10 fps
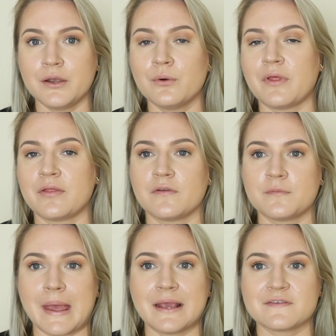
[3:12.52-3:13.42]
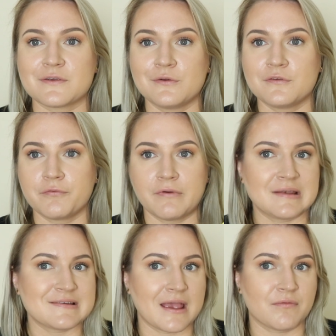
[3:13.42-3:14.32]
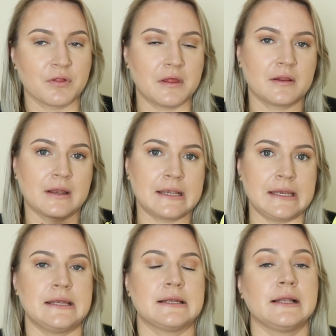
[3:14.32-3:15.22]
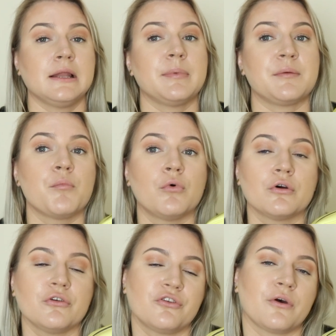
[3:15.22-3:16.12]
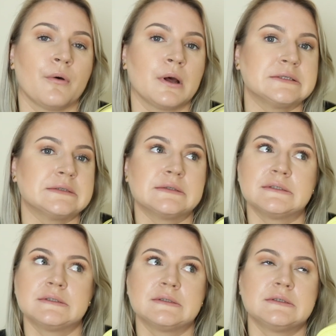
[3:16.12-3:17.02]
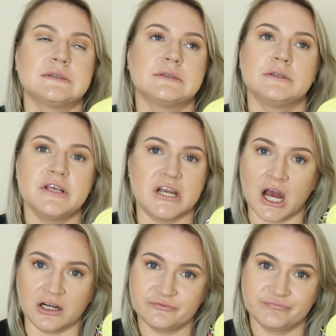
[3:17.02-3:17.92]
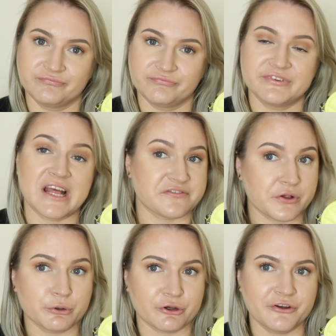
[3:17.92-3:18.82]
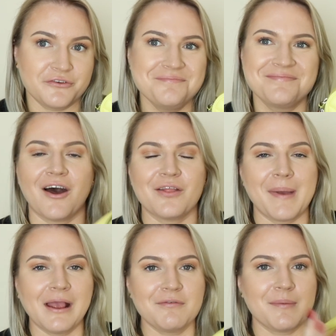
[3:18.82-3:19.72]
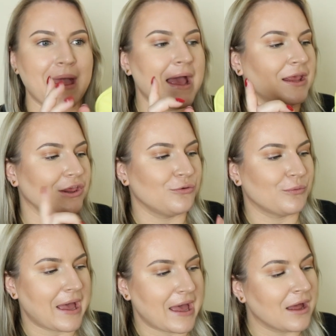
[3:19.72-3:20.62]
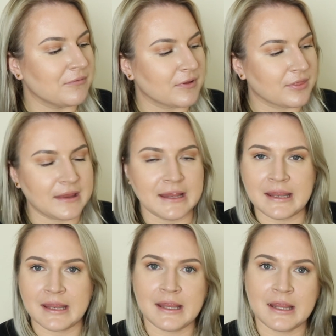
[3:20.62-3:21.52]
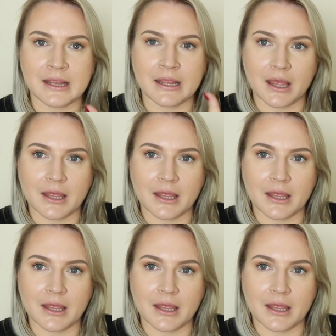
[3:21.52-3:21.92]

know that this bag is going to fit everything that I need and a little bit more, so you know, that's all good. On the back of the bag you have the